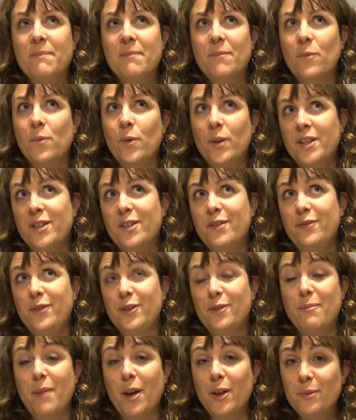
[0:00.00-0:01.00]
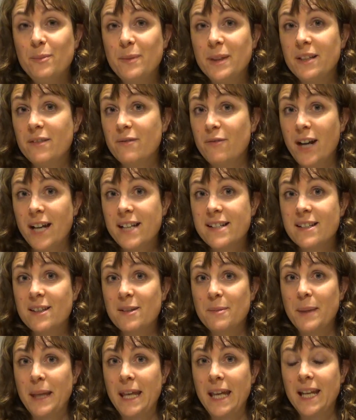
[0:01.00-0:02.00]
wonderful moment right at
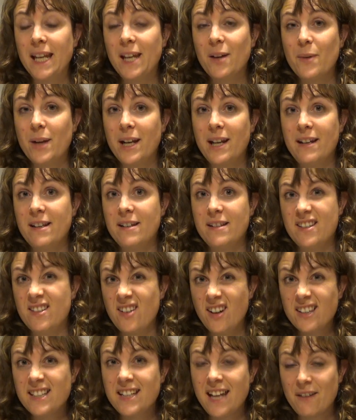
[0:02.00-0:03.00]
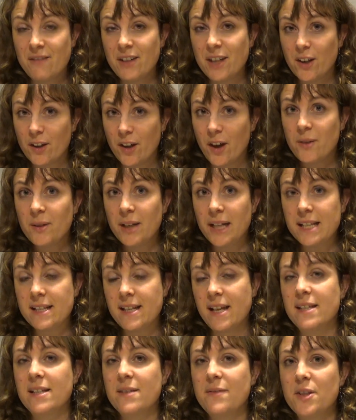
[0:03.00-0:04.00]
the beginning when I started having a go at
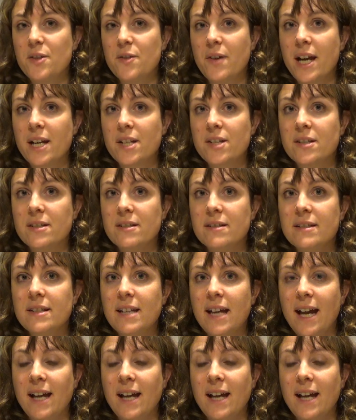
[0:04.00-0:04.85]
intensive interaction,